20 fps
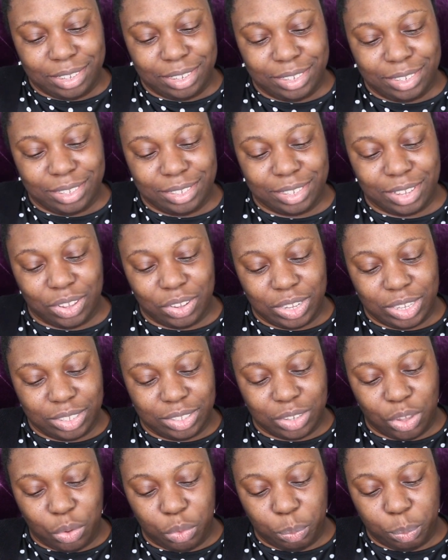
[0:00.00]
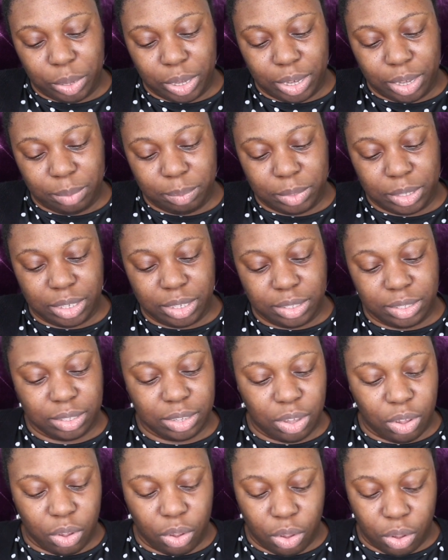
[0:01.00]
So let's open up this
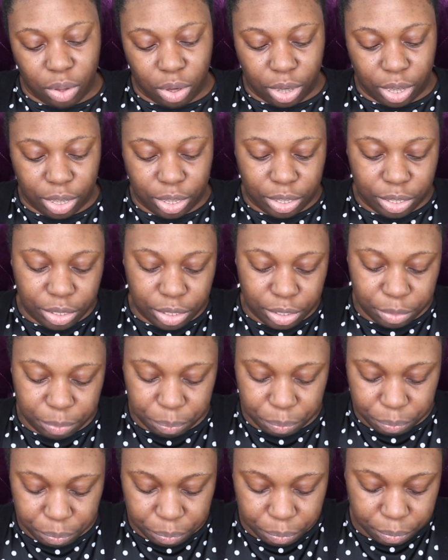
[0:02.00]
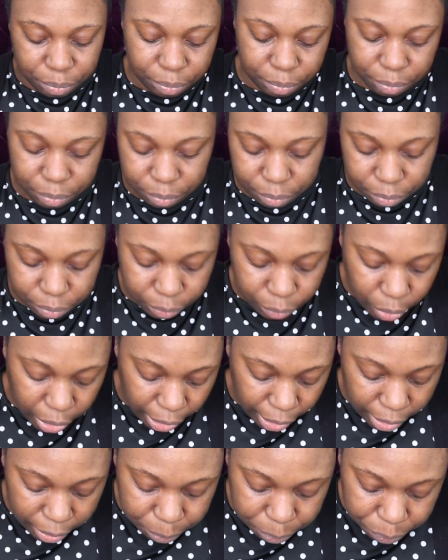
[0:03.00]
card.
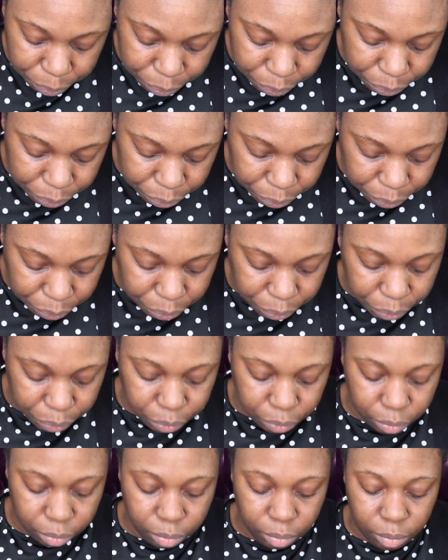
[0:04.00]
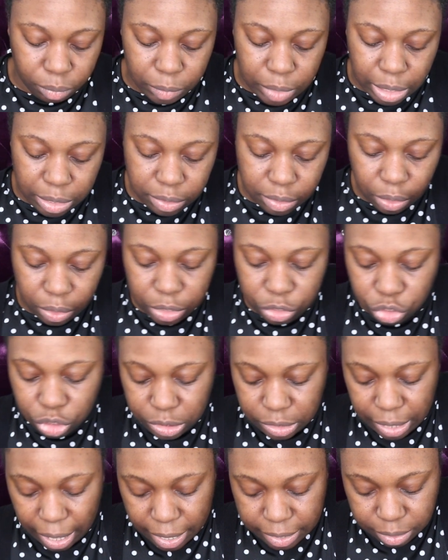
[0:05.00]
Okay, so this
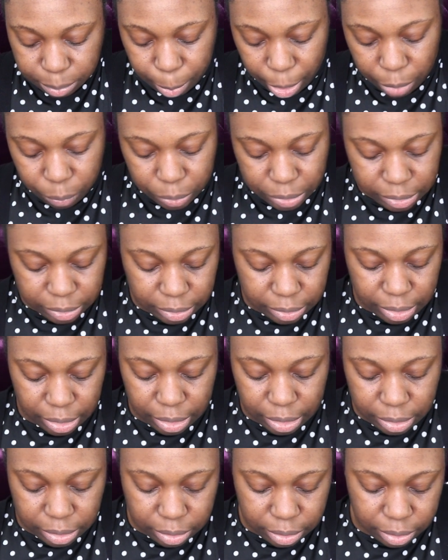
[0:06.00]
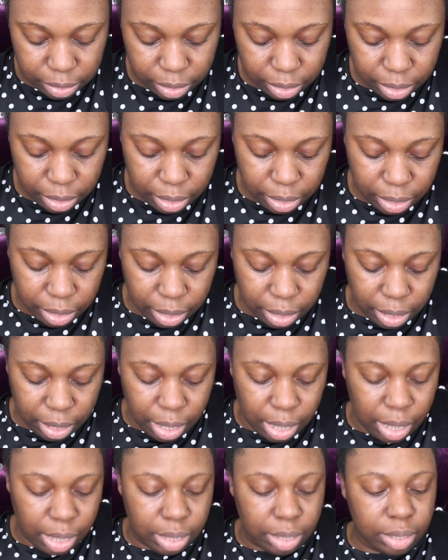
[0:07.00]
just has my receipt.
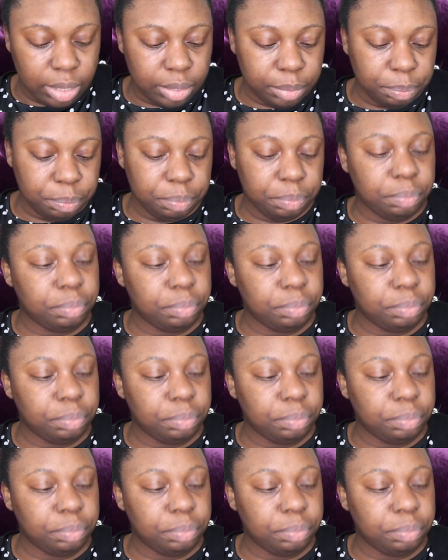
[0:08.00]
And